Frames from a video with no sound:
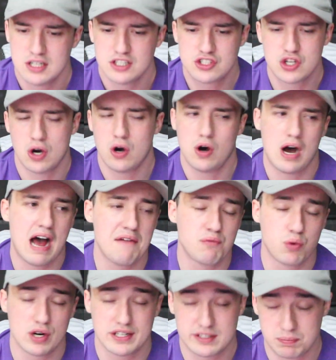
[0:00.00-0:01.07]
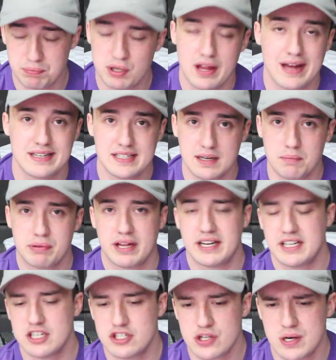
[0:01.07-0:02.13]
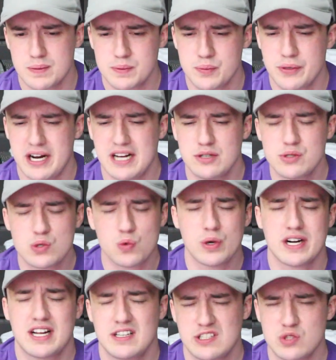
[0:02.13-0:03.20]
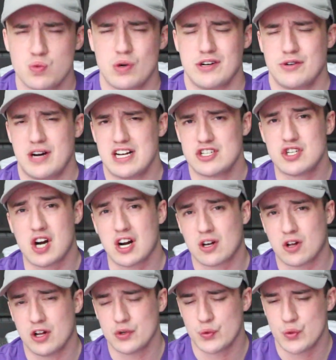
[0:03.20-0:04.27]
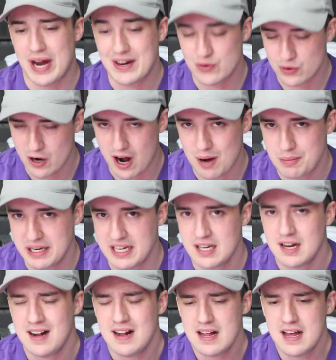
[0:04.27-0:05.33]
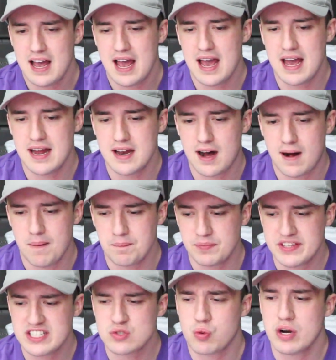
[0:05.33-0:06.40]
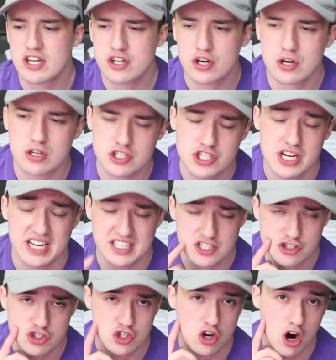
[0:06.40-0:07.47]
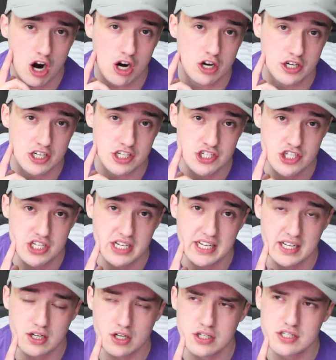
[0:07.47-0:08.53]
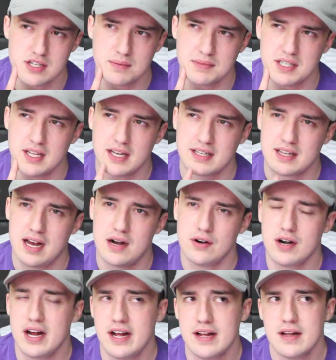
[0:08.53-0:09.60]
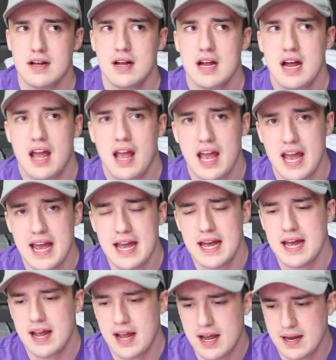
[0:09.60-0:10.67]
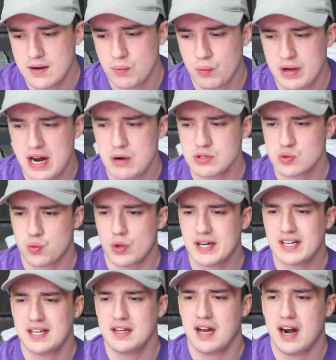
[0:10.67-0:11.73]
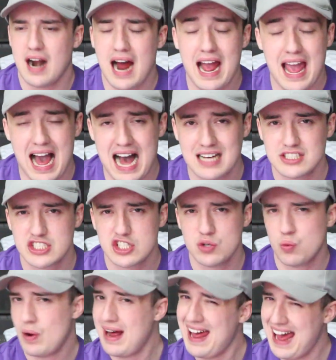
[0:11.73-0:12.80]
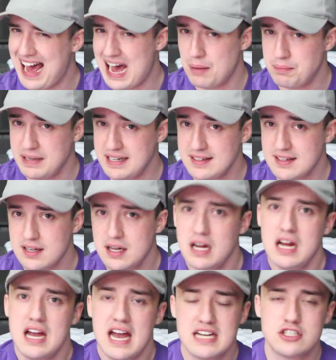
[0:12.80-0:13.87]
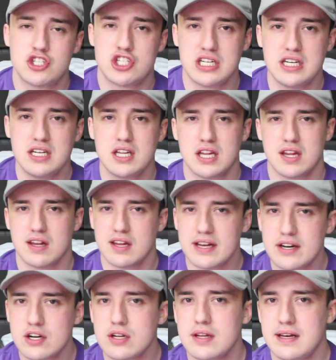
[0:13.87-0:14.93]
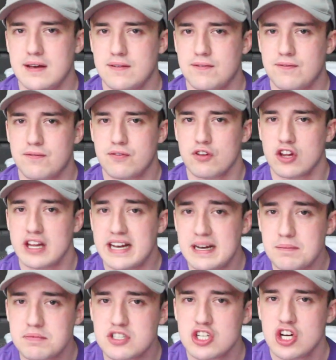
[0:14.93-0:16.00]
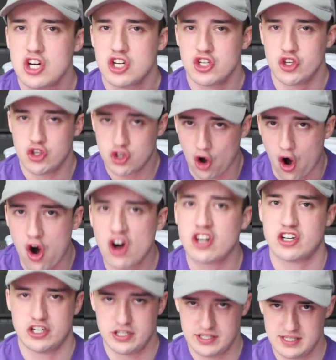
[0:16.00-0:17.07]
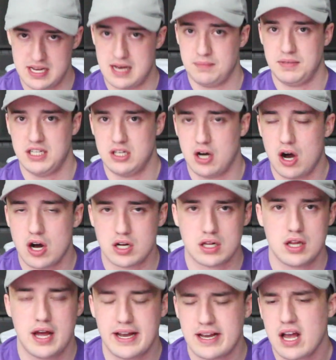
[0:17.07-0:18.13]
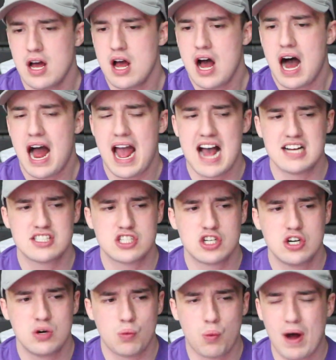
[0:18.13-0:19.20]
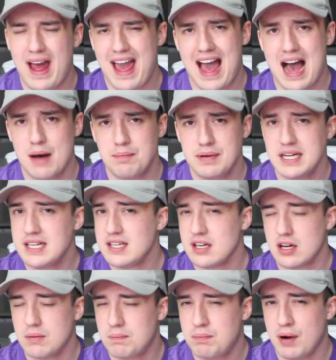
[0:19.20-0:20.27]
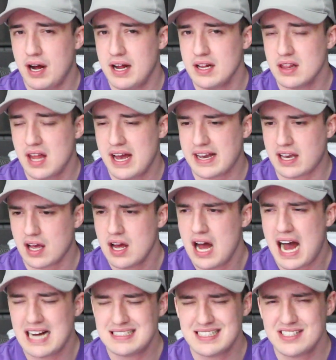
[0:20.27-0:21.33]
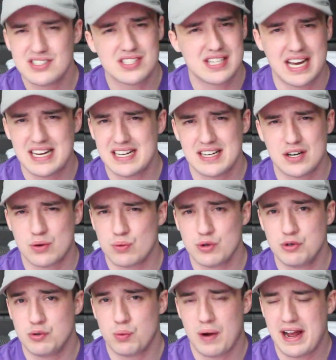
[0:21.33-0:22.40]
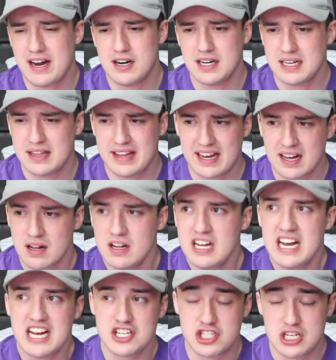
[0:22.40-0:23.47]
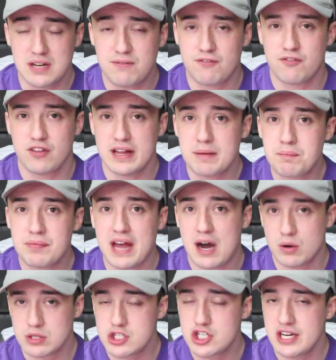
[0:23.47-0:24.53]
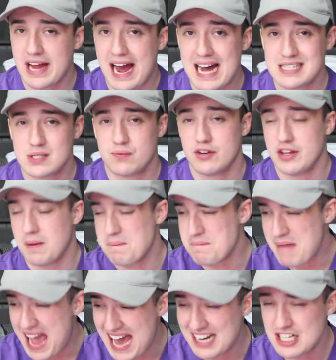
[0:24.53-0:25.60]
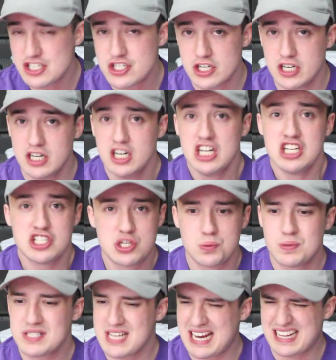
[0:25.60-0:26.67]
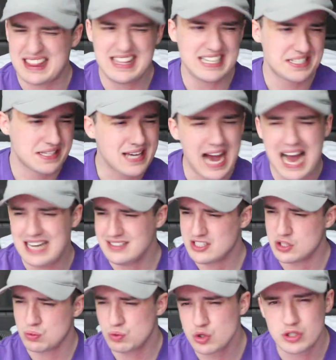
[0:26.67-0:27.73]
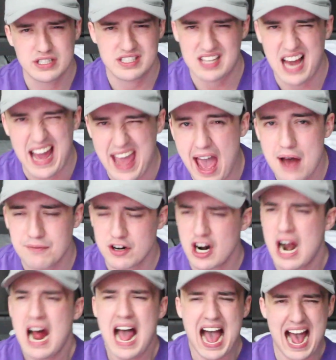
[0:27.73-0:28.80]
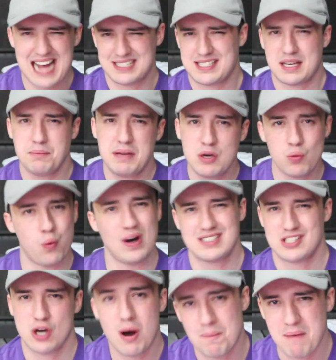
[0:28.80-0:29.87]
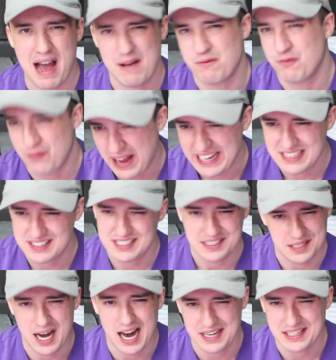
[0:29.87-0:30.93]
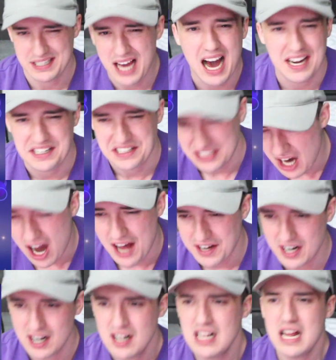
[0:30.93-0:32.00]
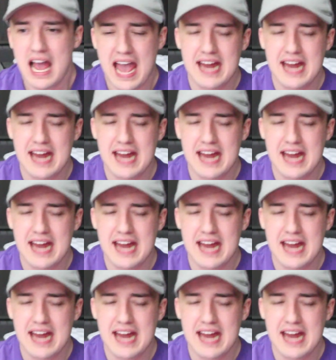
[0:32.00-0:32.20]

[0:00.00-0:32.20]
So I've worked plenty and plenty of jobs, but I used to work at this one restaurant called Red Robin. And, this one girl, she had a scar on her cheek or something like that, right? And when I was working there, I asked her what happened. And she literally flipped donkers at me, dog. Like, I asked her what happened, but like, I didn't say it in a rude way or anything. And she flipped out. She asked for the manager. She was like, this guy's the rudest guy ever, asking me what's on my face, yada, yada, yada.